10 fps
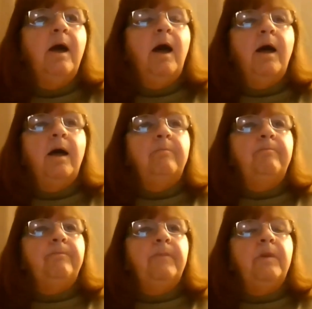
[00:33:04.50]

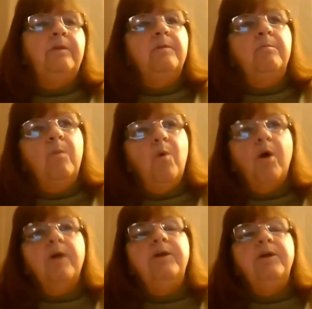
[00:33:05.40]
the
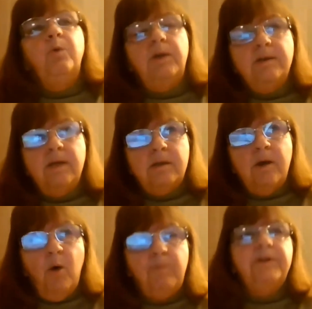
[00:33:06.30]
more you will
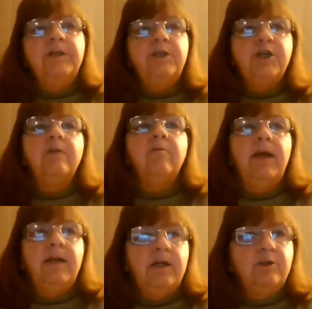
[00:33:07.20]
hopefully
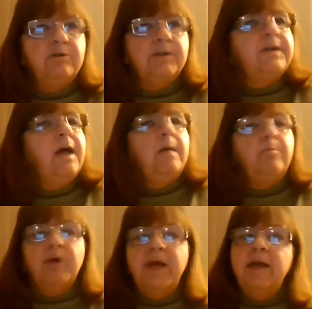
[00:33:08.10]
generate interest.
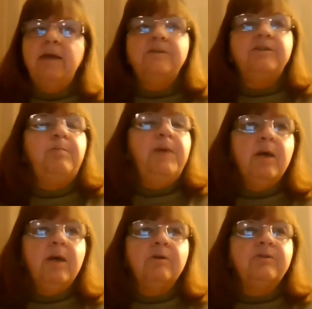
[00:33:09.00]
Bring in
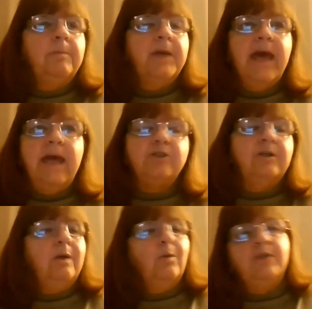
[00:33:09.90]
speakers from
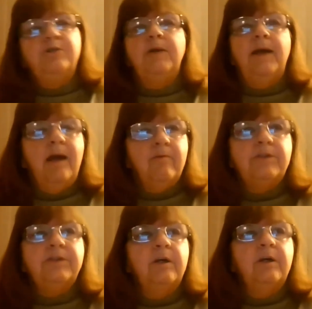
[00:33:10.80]
occasionally. You don't want to do that every
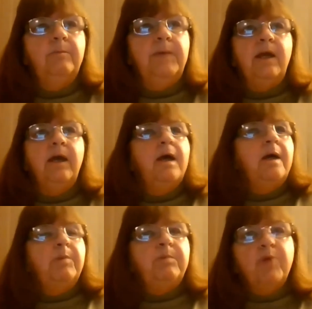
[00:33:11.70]
single meeting,
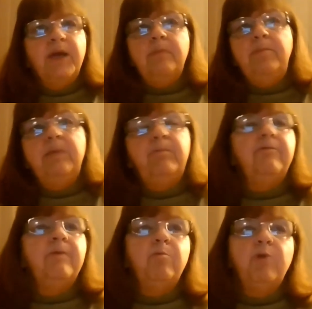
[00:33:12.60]
but bring in people
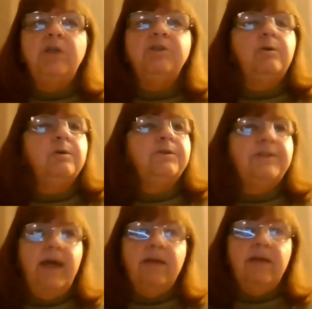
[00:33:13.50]
from region or
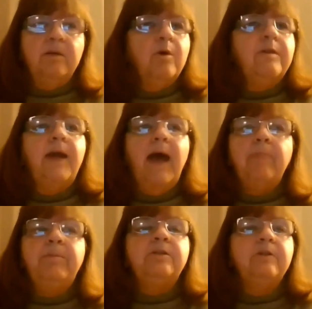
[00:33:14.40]
state. They're more than
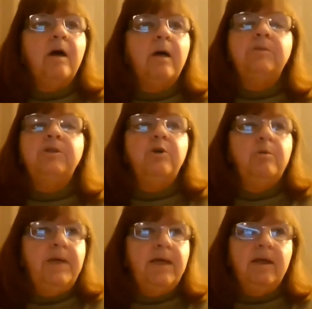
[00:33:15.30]
happy to come to your
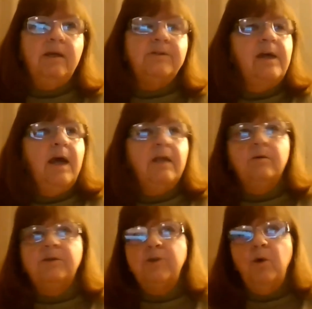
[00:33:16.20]
meetings. And there
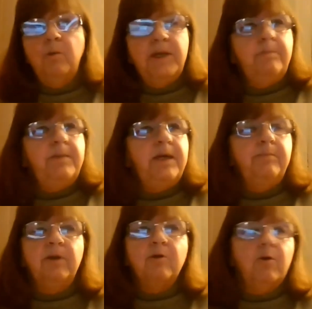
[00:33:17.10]
are so many
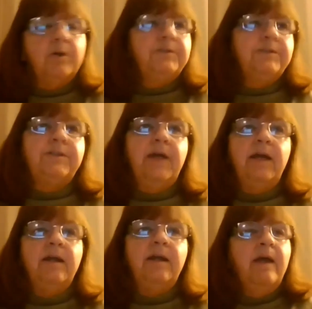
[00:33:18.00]
people across the
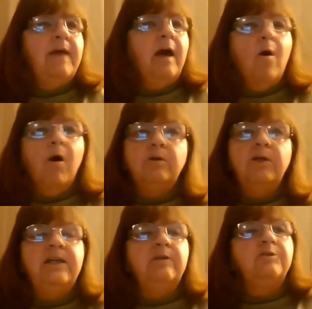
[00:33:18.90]
state that are
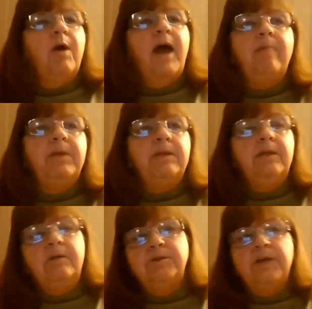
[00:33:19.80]
leaders or have been
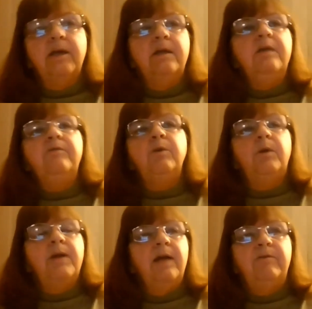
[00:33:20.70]
leaders that can give you a
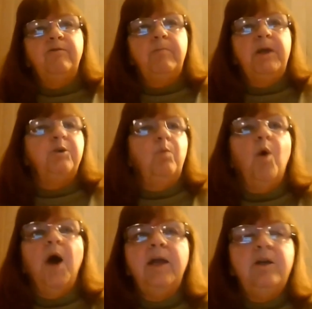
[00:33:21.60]
lot of information.
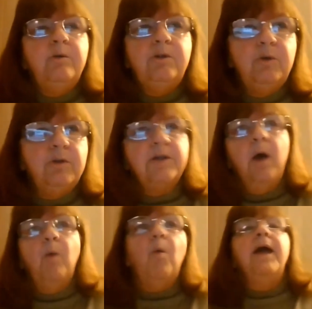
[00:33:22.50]
Why do you do this?
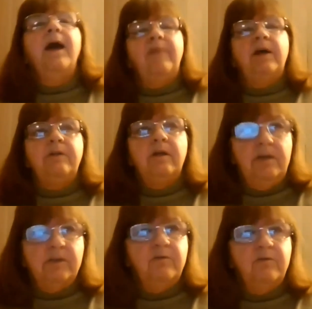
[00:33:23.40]
Why have I done
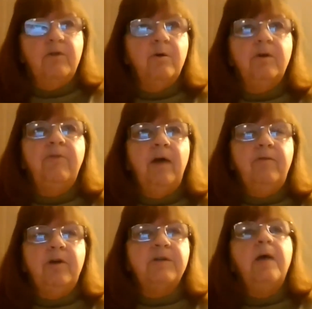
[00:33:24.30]
this for 35
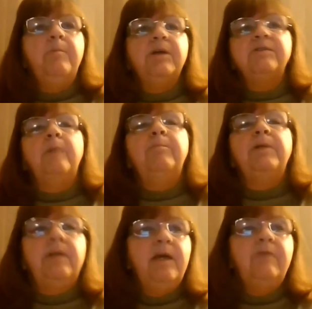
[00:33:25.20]
years? Because I
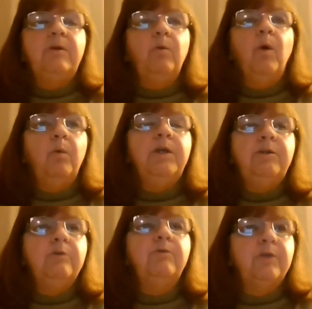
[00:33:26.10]
believe in what we
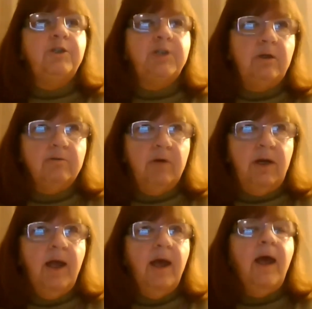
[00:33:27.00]
do for
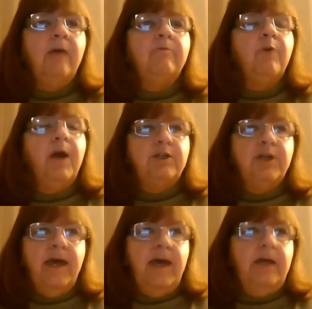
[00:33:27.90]
children and for
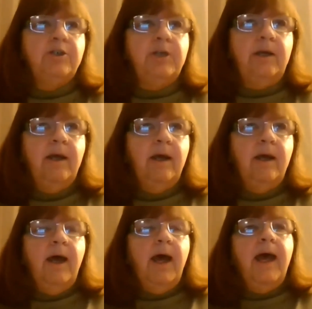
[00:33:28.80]
education.
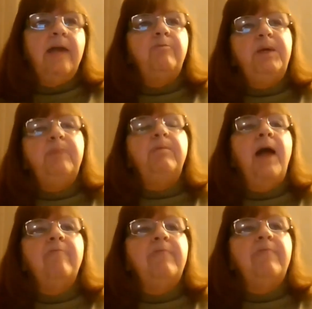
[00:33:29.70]
And if people
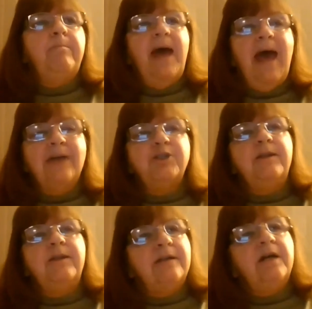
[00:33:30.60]
have that
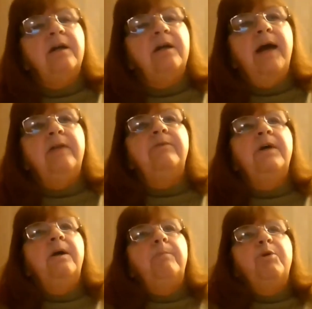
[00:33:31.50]
passion, that's how to kind of
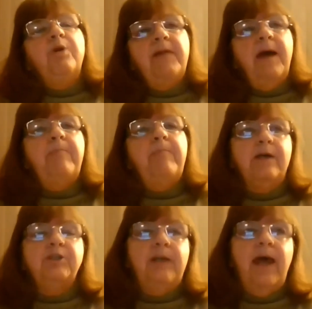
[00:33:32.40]
pull that
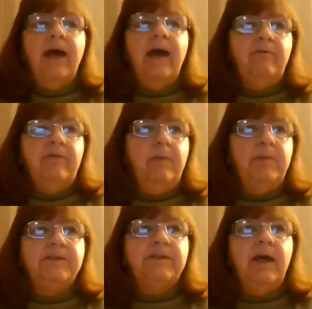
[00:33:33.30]
passion out of them
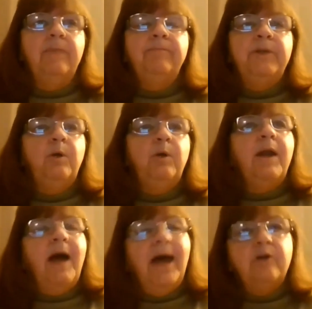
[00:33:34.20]
and say, you know
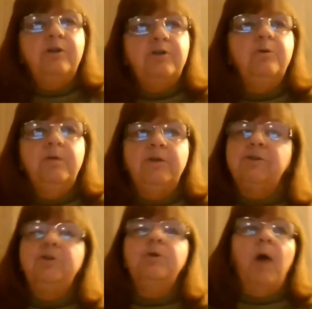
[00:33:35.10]
what, I could do
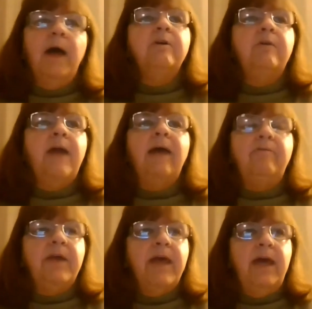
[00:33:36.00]
this too. I could
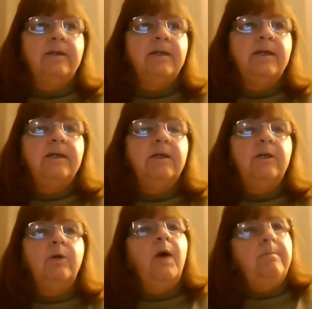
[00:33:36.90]
advocate,
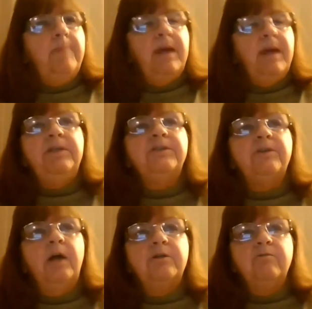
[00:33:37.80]
and maybe
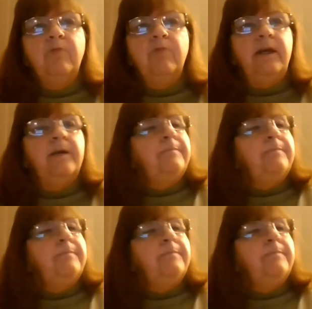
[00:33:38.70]
decide to run.